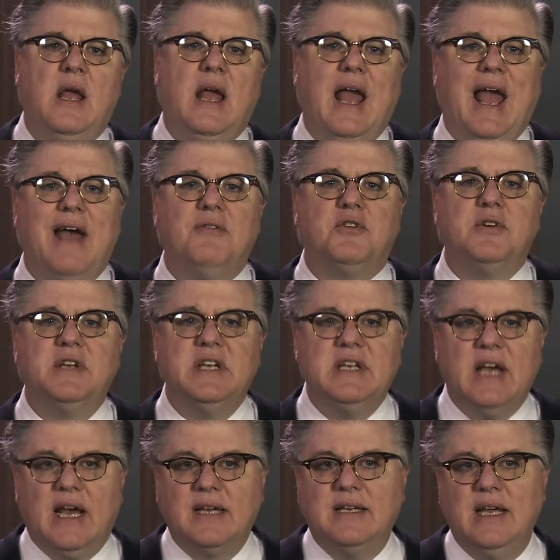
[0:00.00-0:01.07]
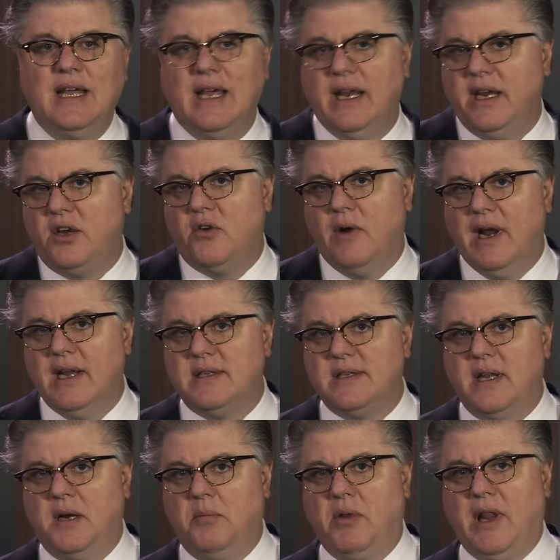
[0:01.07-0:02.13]
After deducting any credits
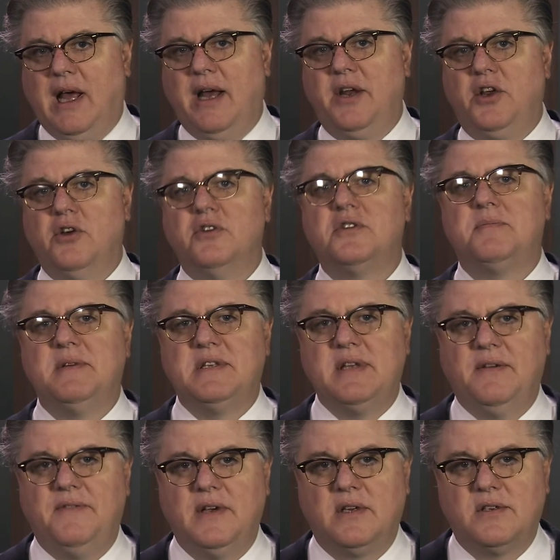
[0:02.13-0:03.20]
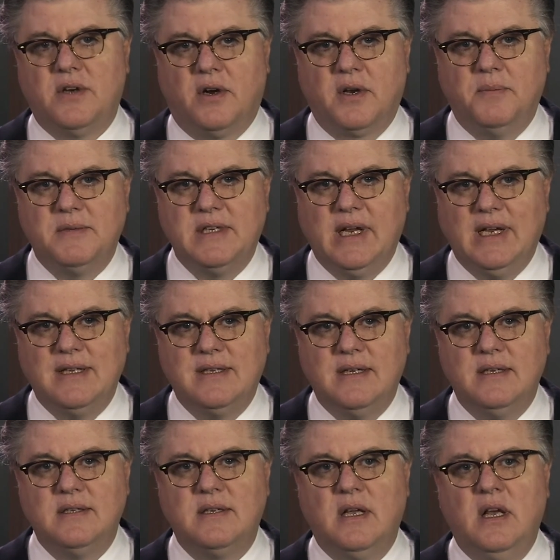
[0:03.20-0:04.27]
that apply to your specific
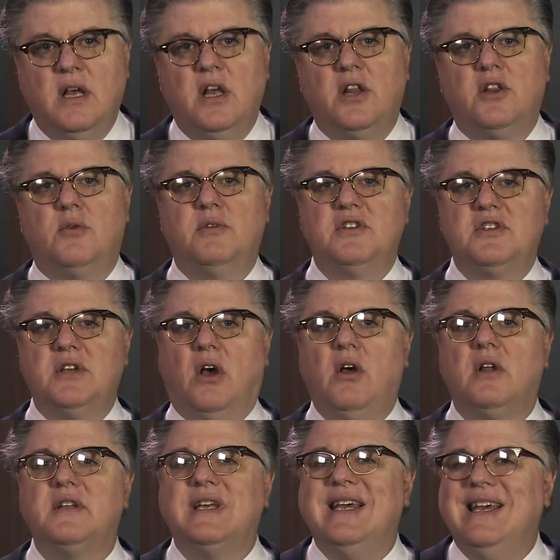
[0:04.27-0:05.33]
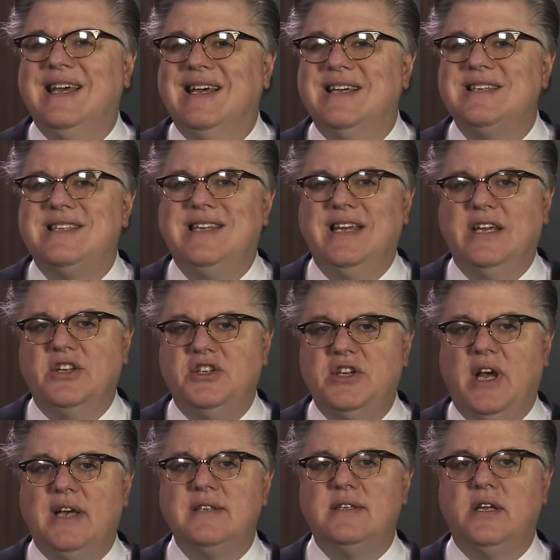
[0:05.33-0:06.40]
circumstances, the result is the
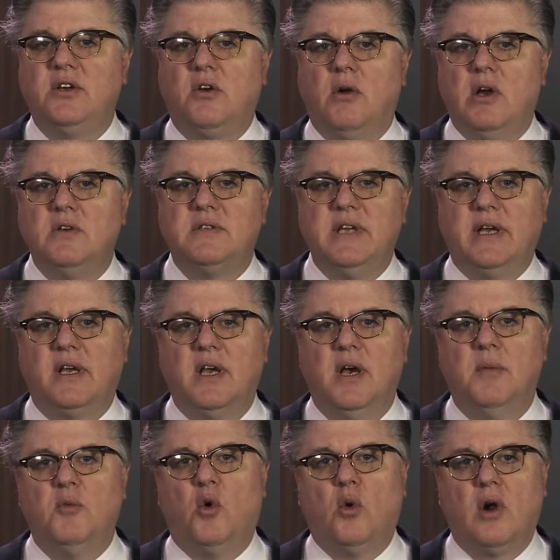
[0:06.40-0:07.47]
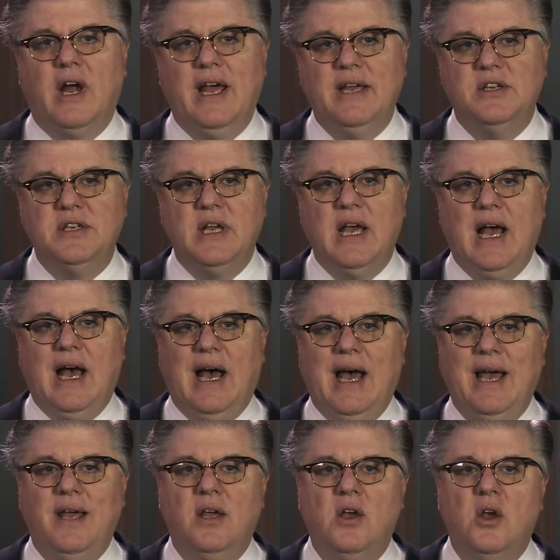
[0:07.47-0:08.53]
adjusted gross income or
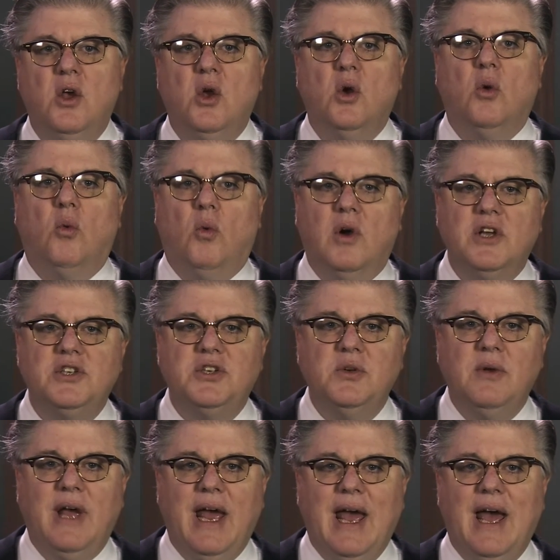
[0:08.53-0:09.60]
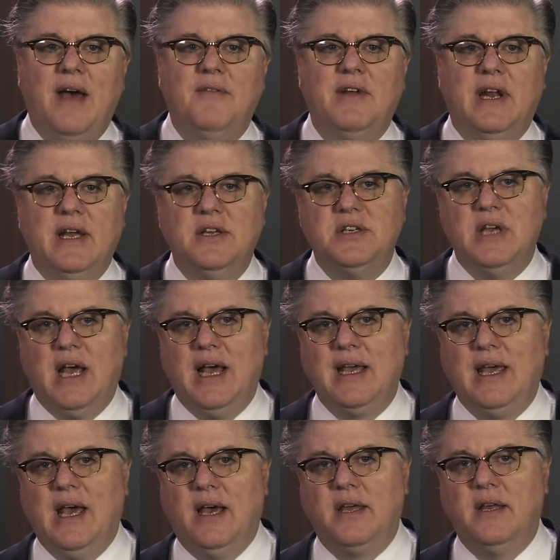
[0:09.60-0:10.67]
AGI. Once you have an AGI
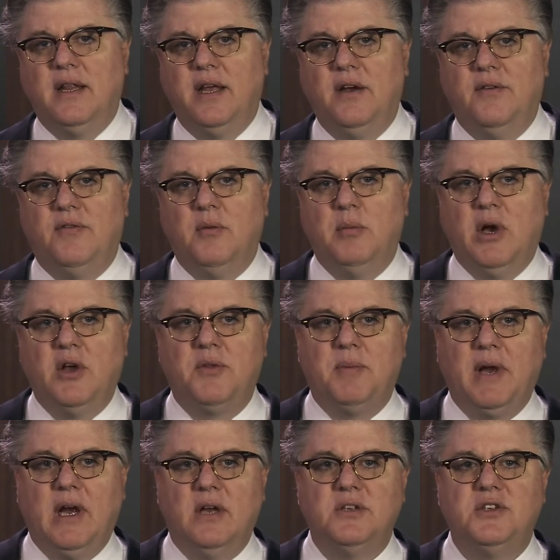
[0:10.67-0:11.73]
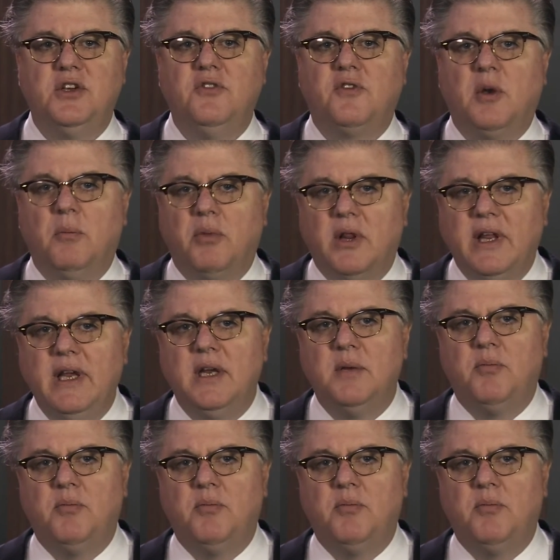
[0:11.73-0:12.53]
calculated for both parents, you've completed